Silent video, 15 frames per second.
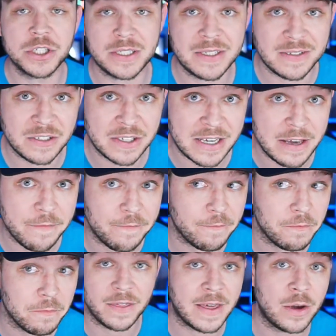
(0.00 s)
just to see if
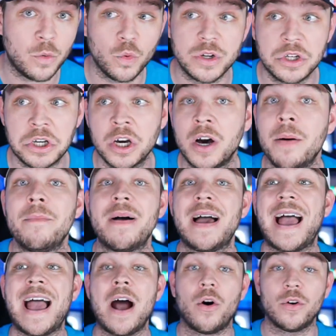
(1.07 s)
anything would come
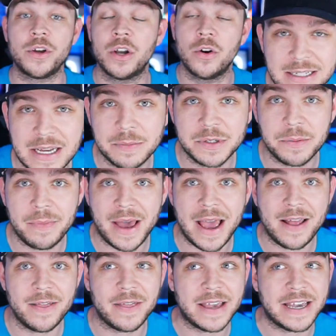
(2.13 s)
out. A lot of times in
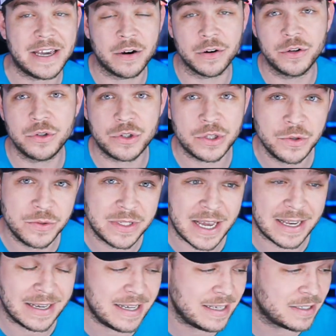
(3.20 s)
Madden, they introduce new
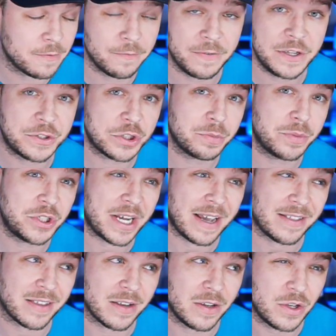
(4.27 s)
techniques and features, but you
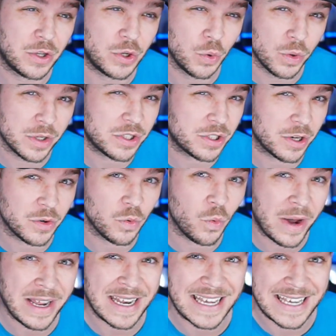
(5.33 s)
have to do it a certain
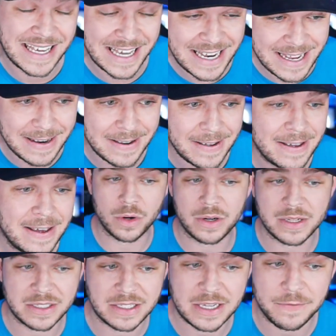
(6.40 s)
way to get it. So I wanted
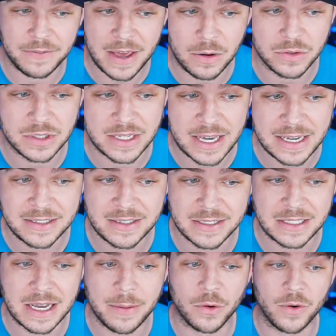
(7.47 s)
to see if that was the case
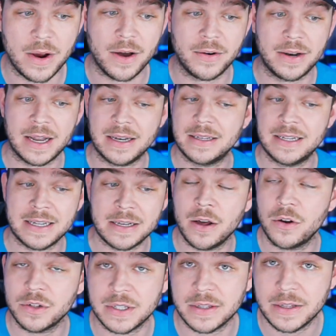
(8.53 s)
this time around, and I did
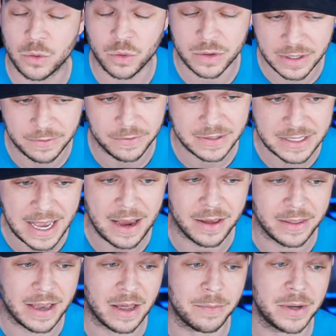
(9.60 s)
notice that there were different
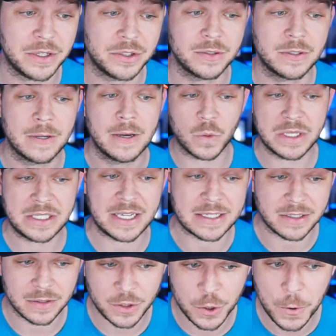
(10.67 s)
tackling animations. Number
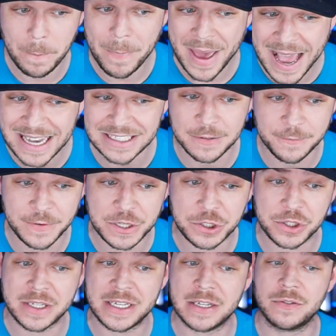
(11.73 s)
26, new passing
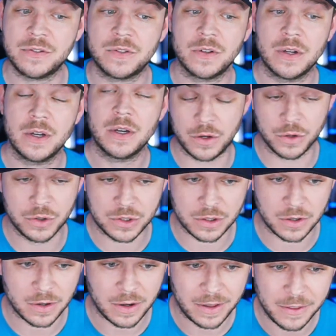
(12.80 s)
feature gives the
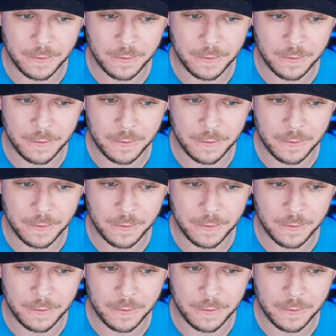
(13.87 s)
user